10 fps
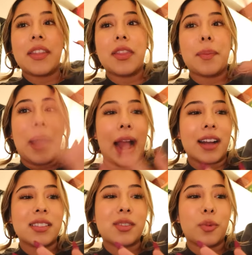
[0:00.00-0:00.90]
then the
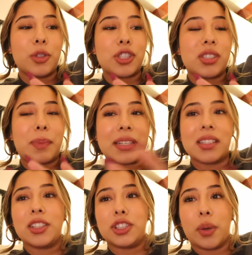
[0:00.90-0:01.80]
past, which is
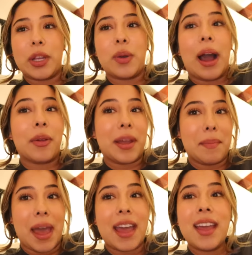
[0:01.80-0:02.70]
basically showing you how they
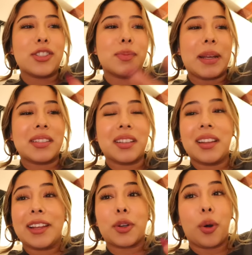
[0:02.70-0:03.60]
met and just basically
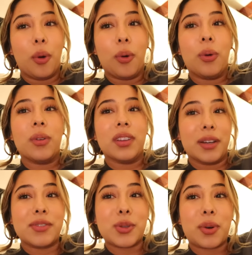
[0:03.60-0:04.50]
like their whole
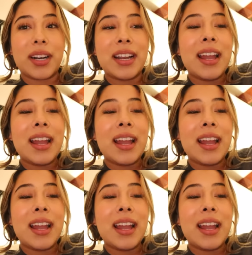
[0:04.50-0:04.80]
love story.